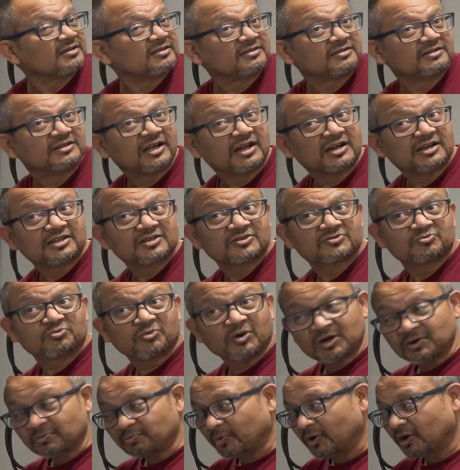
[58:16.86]
That is
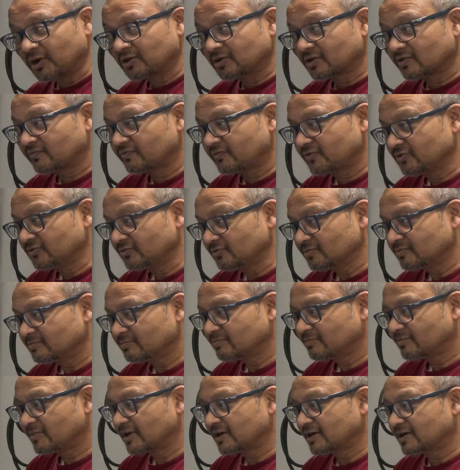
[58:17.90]
one point of view,
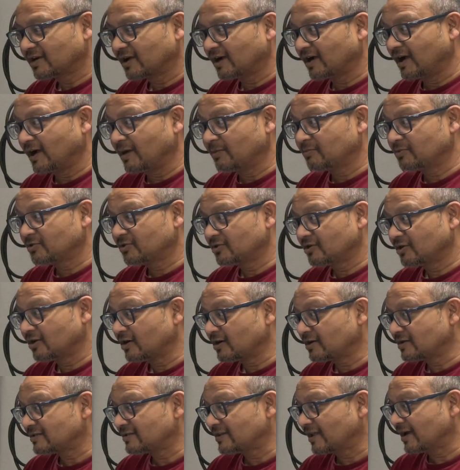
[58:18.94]
but I'm
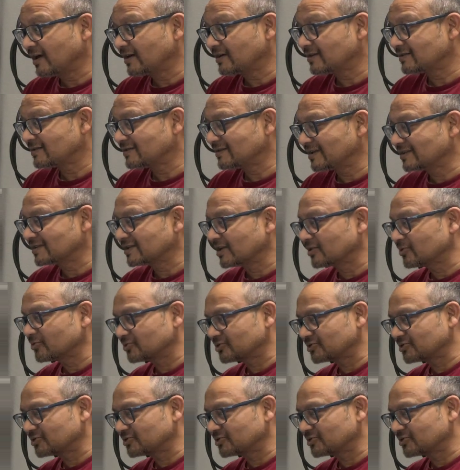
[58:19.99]
not that. Yes, Arush.